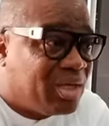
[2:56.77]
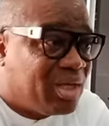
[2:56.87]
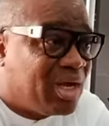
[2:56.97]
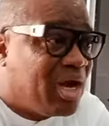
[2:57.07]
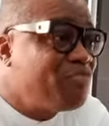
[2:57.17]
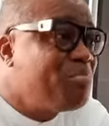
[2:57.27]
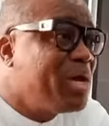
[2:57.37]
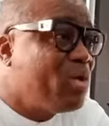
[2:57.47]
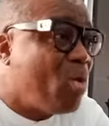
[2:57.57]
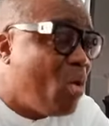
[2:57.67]
a
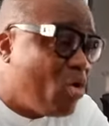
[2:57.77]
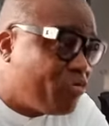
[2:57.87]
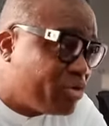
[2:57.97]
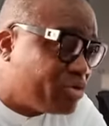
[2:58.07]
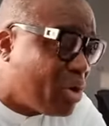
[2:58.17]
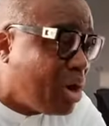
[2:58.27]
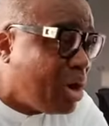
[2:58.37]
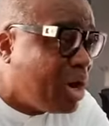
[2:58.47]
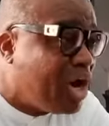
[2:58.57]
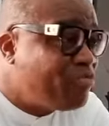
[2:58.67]
government office
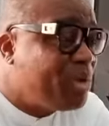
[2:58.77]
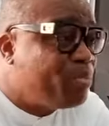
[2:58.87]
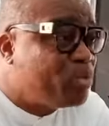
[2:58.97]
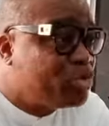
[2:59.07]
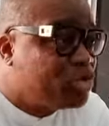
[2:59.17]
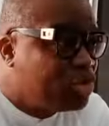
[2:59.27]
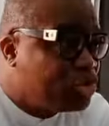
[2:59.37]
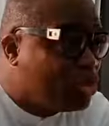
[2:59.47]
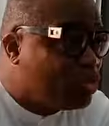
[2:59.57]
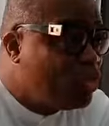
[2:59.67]
or a government
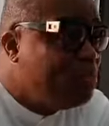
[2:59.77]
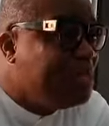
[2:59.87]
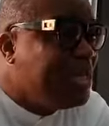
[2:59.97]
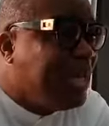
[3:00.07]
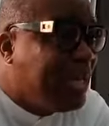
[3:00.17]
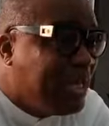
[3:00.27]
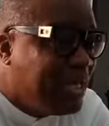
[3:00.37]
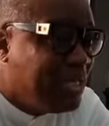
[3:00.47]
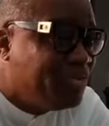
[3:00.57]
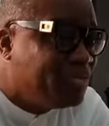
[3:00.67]
position who
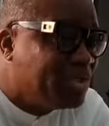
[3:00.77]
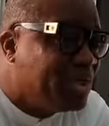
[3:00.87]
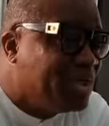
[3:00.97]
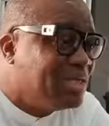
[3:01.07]
believes